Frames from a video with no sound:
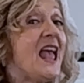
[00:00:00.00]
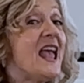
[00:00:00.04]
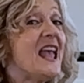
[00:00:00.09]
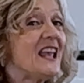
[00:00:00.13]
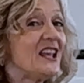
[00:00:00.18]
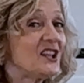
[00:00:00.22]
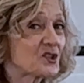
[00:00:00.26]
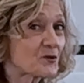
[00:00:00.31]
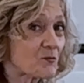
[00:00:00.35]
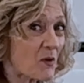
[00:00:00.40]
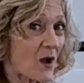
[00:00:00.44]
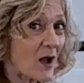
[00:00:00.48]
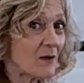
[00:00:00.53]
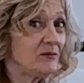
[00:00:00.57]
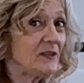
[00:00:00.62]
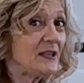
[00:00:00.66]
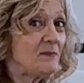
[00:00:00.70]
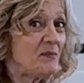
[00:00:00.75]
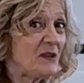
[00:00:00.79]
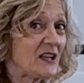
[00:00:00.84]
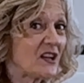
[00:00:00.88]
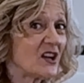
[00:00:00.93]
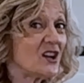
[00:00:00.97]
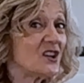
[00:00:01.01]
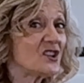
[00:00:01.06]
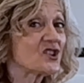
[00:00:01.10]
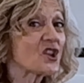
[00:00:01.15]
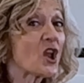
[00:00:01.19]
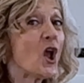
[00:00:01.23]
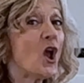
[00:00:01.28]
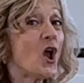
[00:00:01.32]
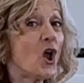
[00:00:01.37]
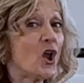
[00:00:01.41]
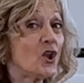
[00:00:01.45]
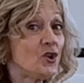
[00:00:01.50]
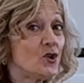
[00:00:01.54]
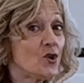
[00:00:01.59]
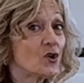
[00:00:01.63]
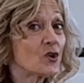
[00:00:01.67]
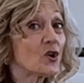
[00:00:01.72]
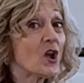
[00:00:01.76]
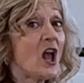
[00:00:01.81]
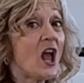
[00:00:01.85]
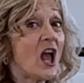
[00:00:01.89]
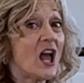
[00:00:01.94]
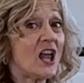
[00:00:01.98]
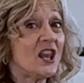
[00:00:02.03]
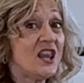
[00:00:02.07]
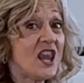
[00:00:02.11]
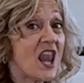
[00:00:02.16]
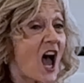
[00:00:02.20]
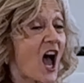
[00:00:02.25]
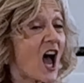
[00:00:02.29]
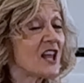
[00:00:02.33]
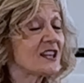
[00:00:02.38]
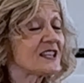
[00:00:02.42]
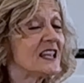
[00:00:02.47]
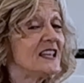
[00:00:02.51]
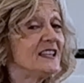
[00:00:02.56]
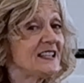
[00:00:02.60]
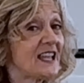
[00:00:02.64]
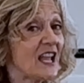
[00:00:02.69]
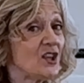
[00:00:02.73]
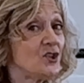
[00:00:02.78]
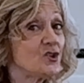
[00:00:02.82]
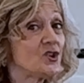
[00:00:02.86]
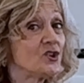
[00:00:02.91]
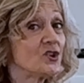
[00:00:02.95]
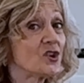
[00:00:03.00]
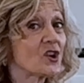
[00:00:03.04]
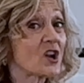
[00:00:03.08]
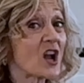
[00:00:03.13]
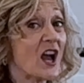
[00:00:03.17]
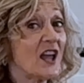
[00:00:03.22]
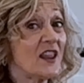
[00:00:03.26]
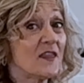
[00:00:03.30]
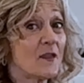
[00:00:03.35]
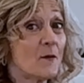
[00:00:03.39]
it's probably because you're not engaging your gut.